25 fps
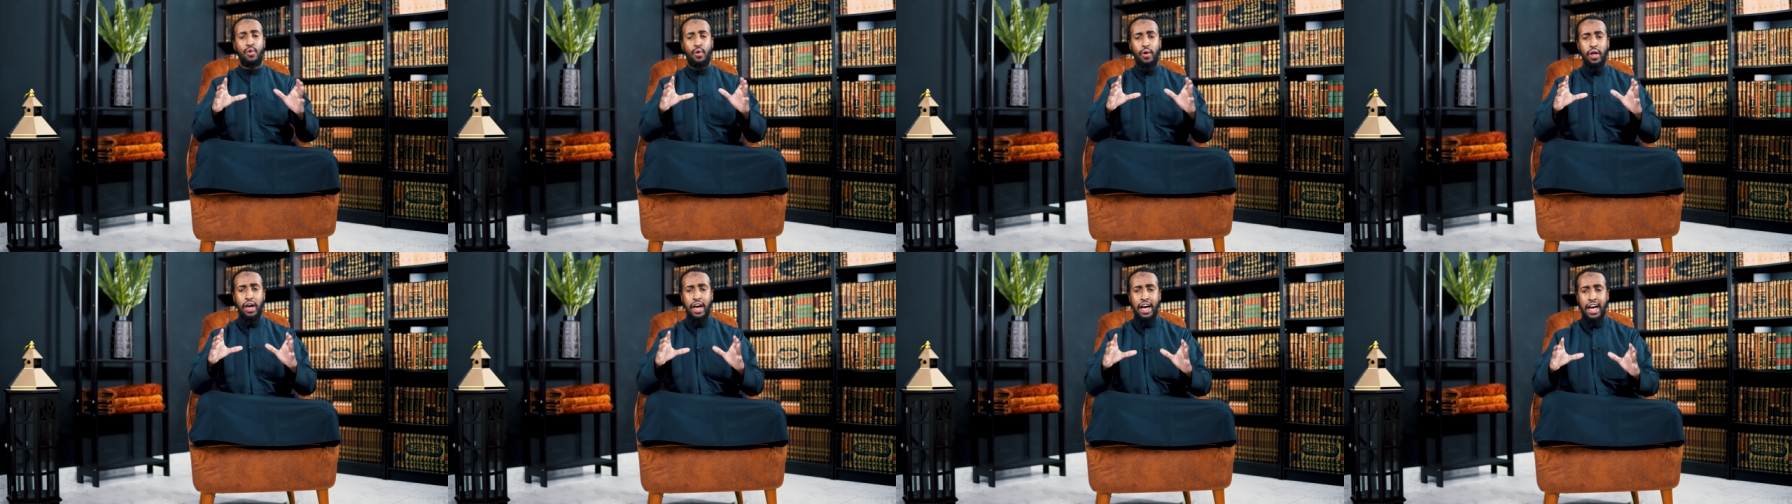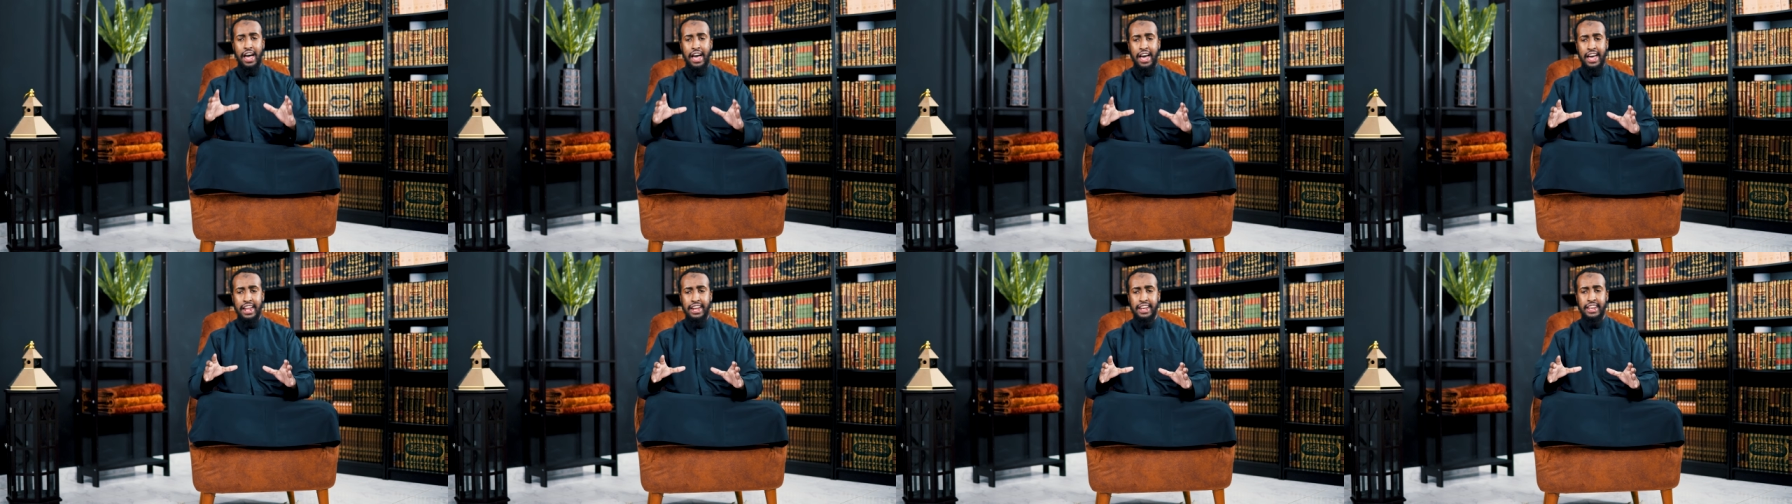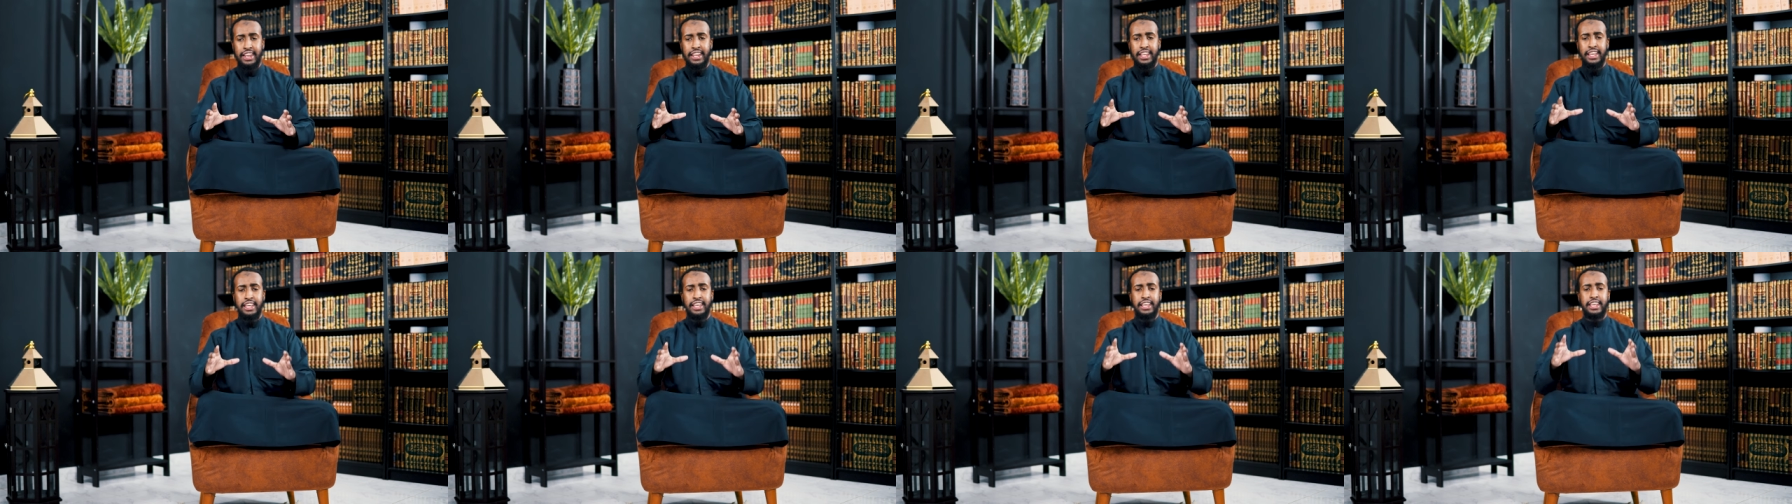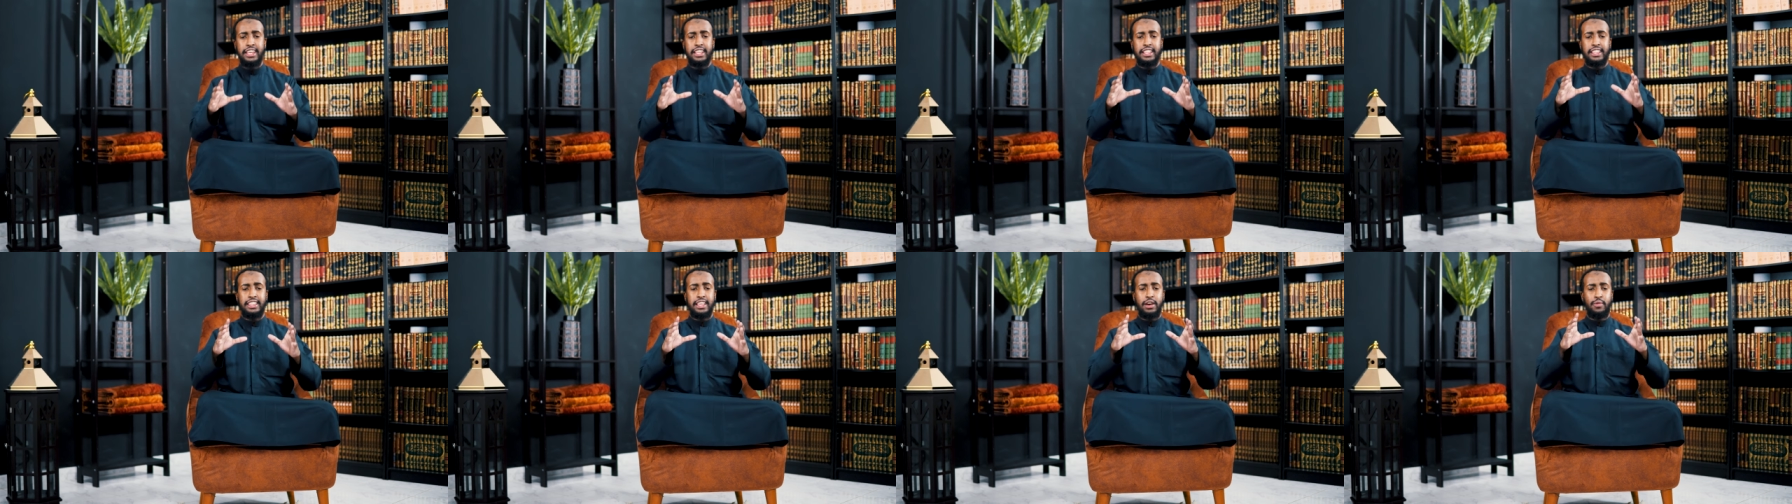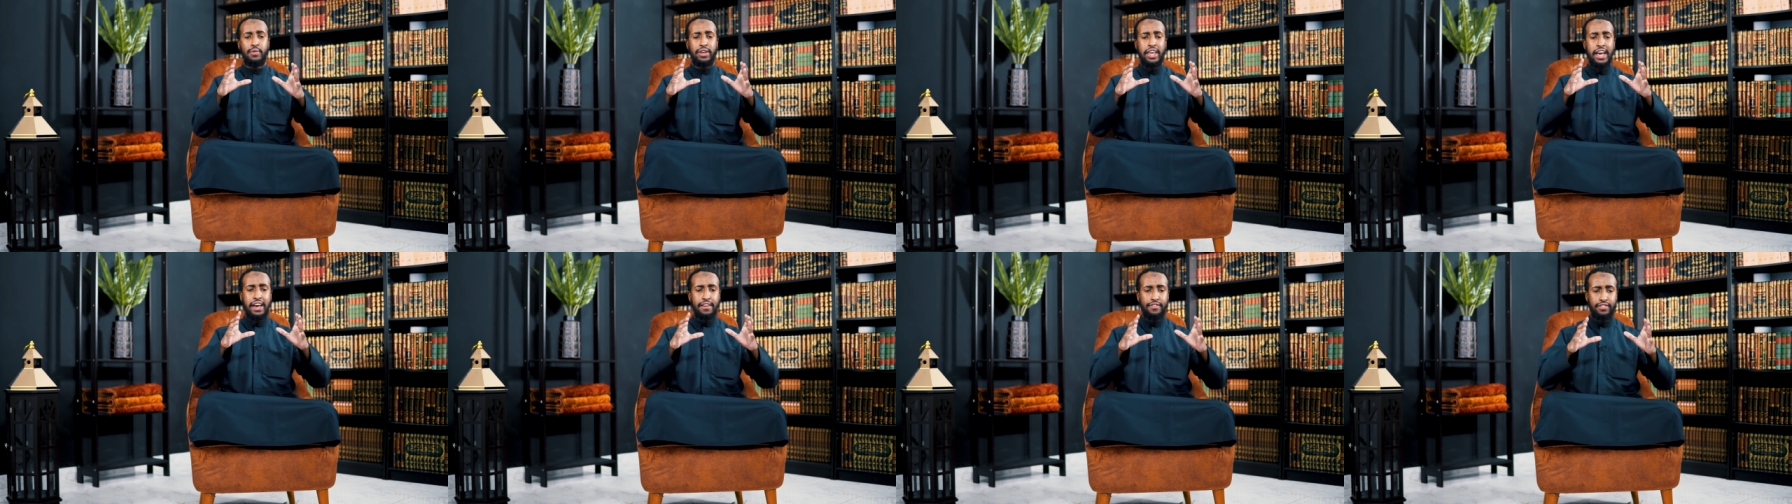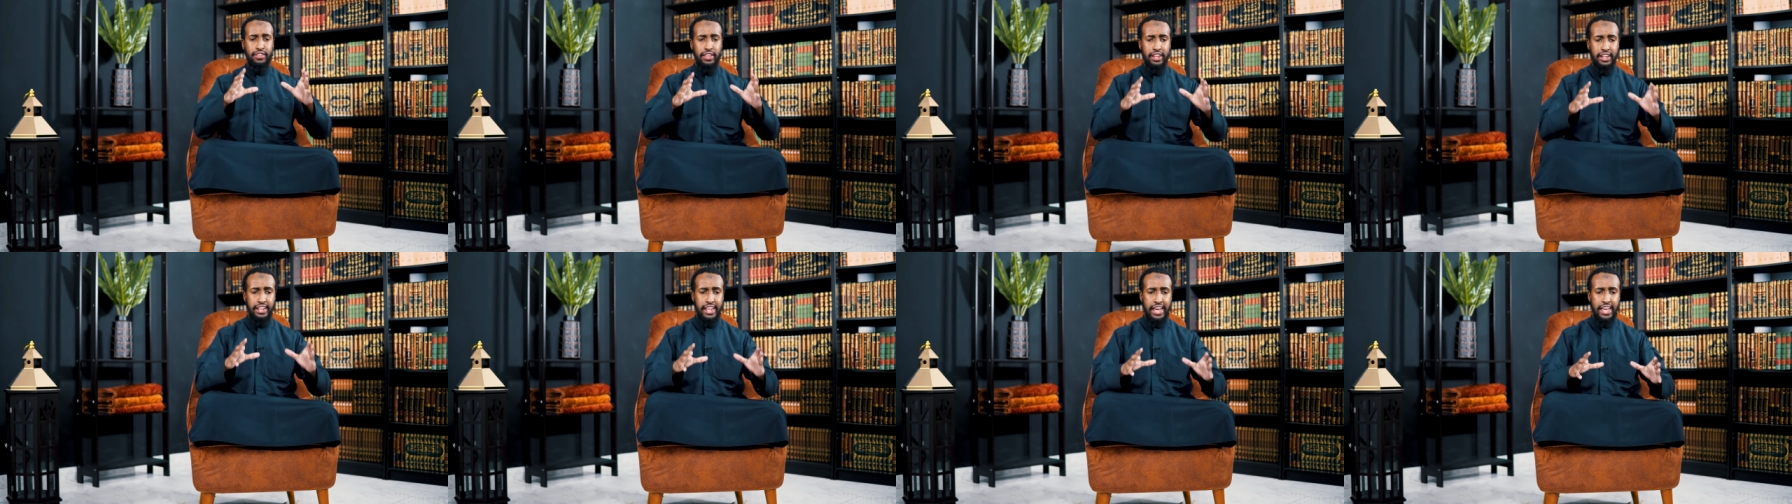Quran that we
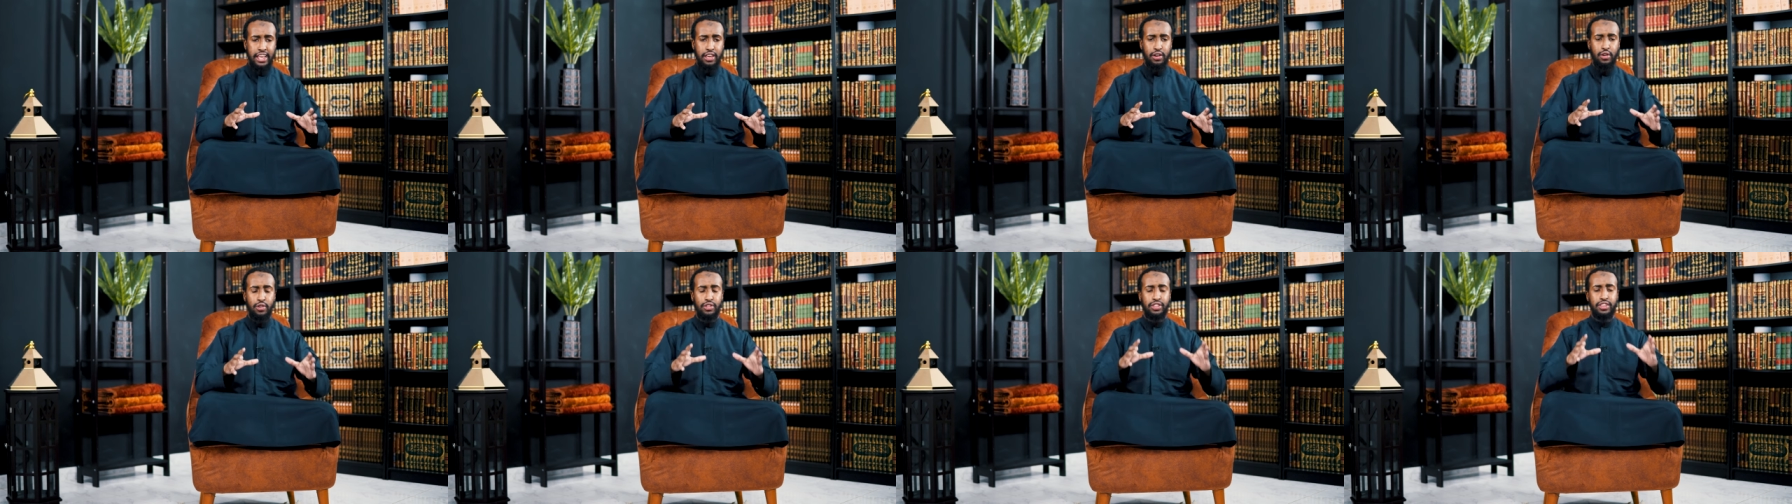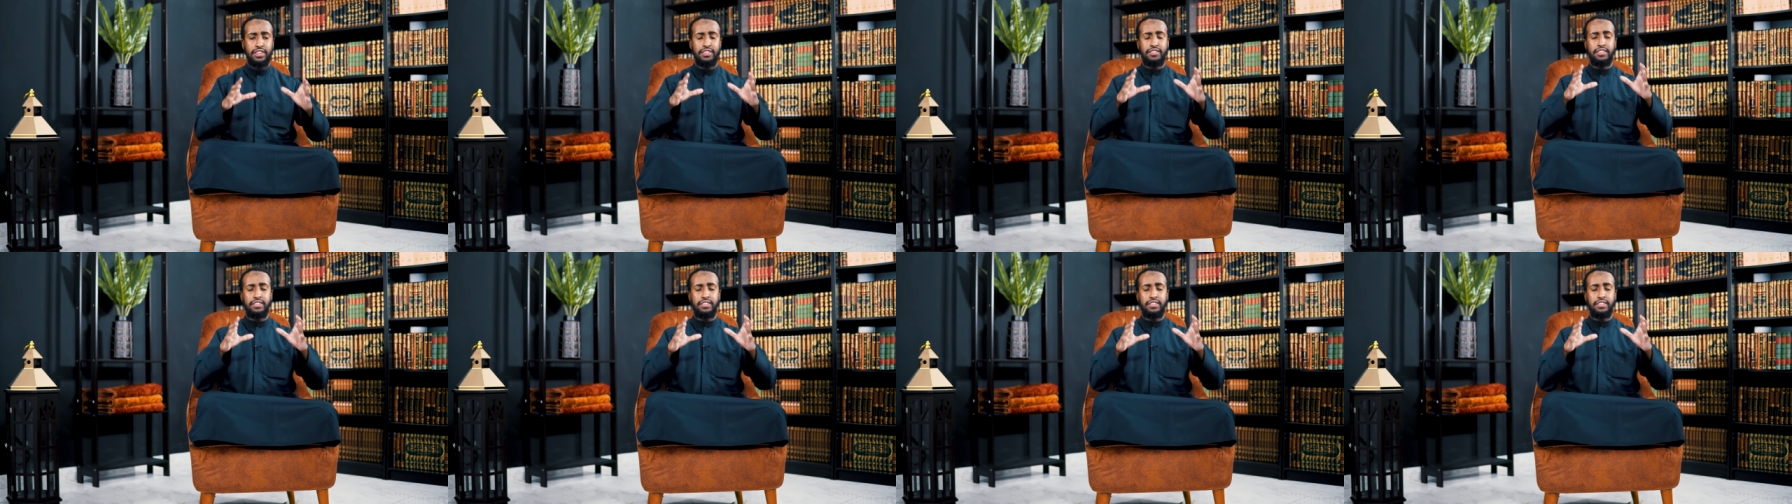have today, or